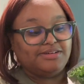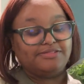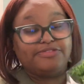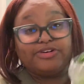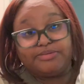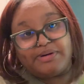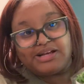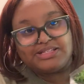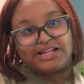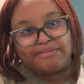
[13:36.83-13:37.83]
For the
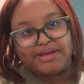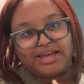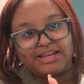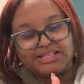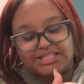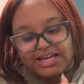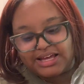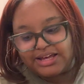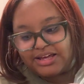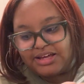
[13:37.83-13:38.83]
pasta that I'm making, it's like
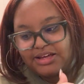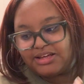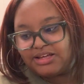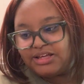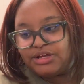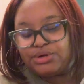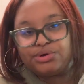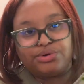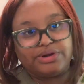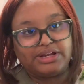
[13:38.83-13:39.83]
a
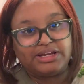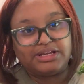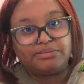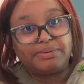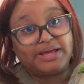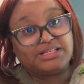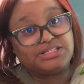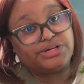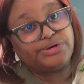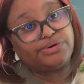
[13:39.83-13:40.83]
green
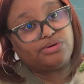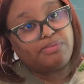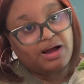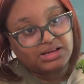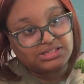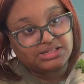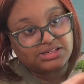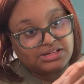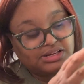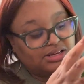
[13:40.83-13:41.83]
pesto
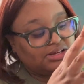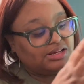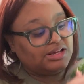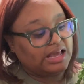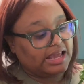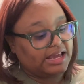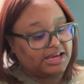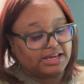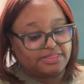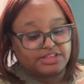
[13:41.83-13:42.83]
pasta,
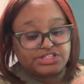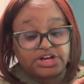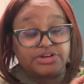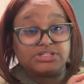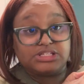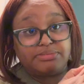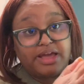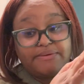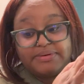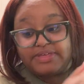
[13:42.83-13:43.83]
and the sauce is
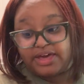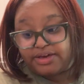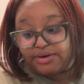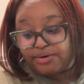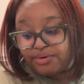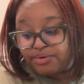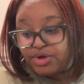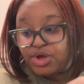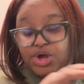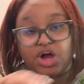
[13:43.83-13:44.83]
made with kale,
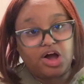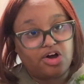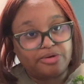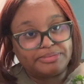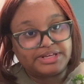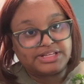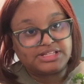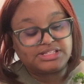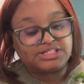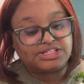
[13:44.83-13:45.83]

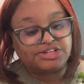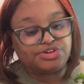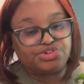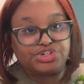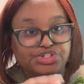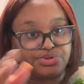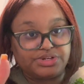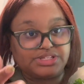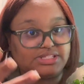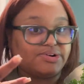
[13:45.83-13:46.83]
almonds, nutritional
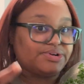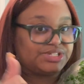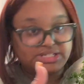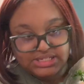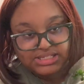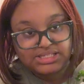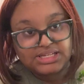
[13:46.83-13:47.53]
yeast, or cheese.